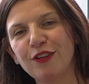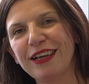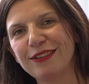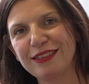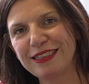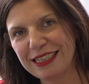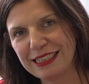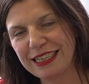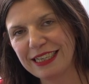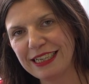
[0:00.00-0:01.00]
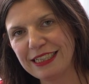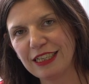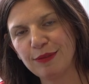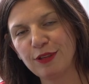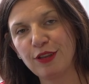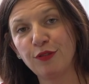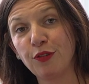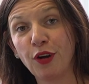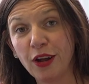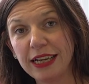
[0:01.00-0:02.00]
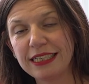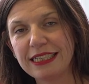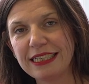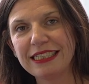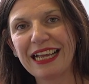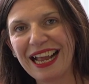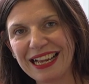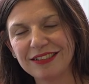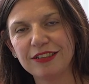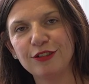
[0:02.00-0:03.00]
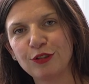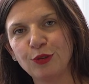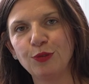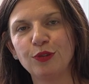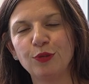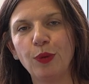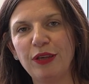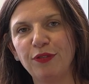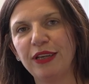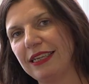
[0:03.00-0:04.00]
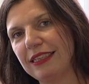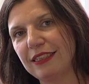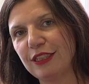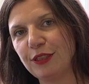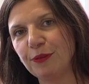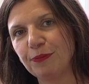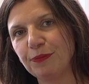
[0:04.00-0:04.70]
are outstanding in terms of the variety and excellent schools that we feed into.